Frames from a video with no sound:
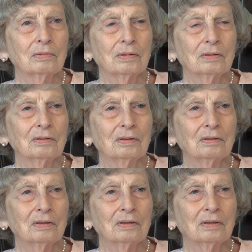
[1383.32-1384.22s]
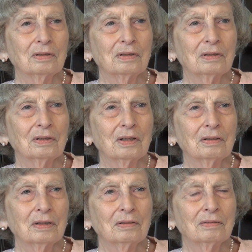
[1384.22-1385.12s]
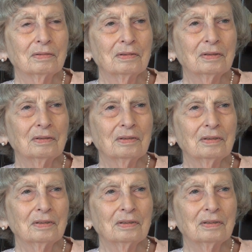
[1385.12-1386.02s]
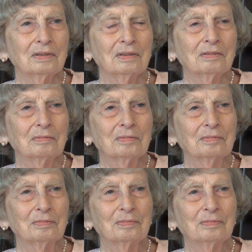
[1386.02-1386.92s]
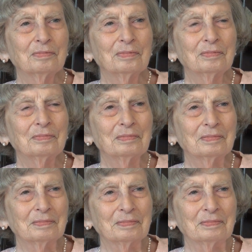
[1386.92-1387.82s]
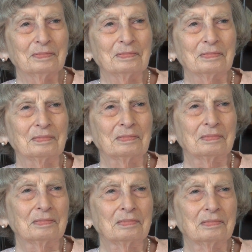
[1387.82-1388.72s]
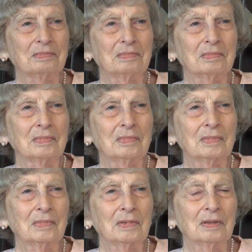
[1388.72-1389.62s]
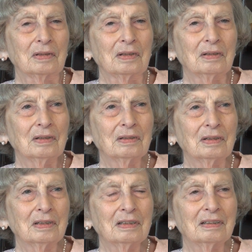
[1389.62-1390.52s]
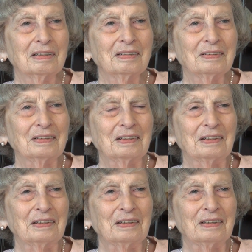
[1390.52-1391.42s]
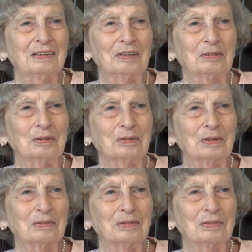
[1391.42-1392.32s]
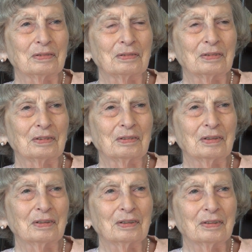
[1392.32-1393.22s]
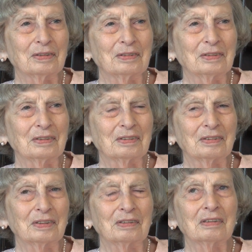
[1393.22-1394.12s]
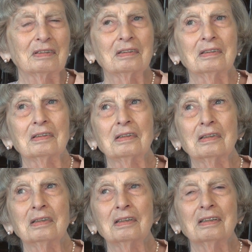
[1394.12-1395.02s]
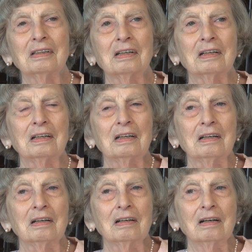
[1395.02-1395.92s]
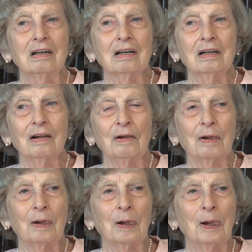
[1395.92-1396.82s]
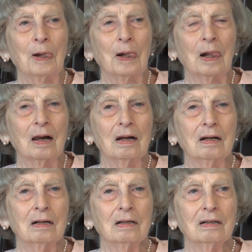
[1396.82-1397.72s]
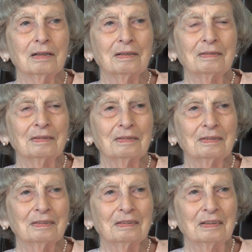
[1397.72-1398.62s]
as a very broad-based and, and uh, major leader in the profession. And I'd love to ask you to tell us a little bit about some of that aspect of your uh, professional life, some of the things you did. You've already mentioned uh,